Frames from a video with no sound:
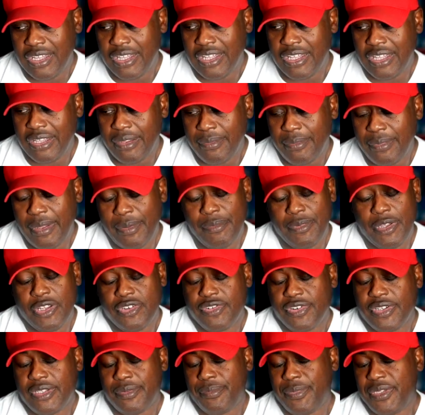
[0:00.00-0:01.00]
I'm
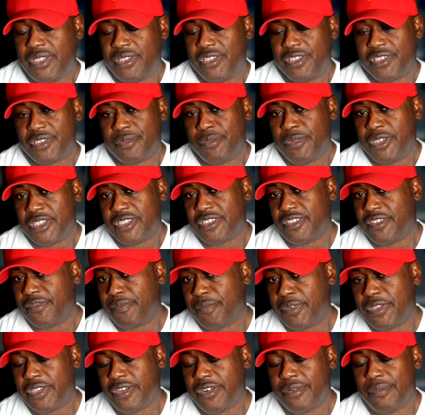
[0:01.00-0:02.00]
not trying to be
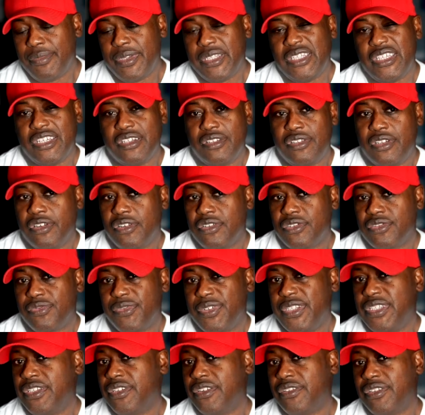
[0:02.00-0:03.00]
dismissive, but there are many adults
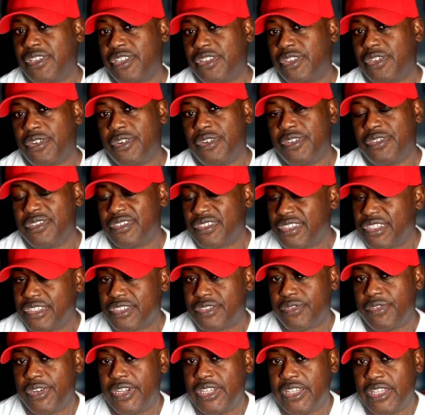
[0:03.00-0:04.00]
reading on a third and
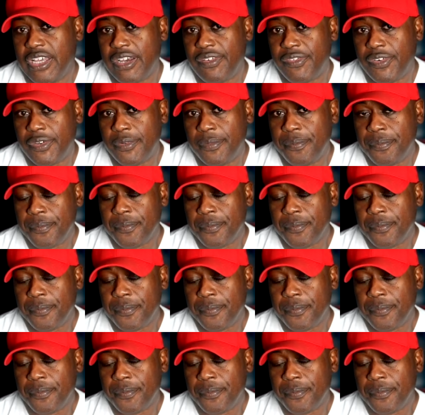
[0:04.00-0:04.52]
sixth grade level.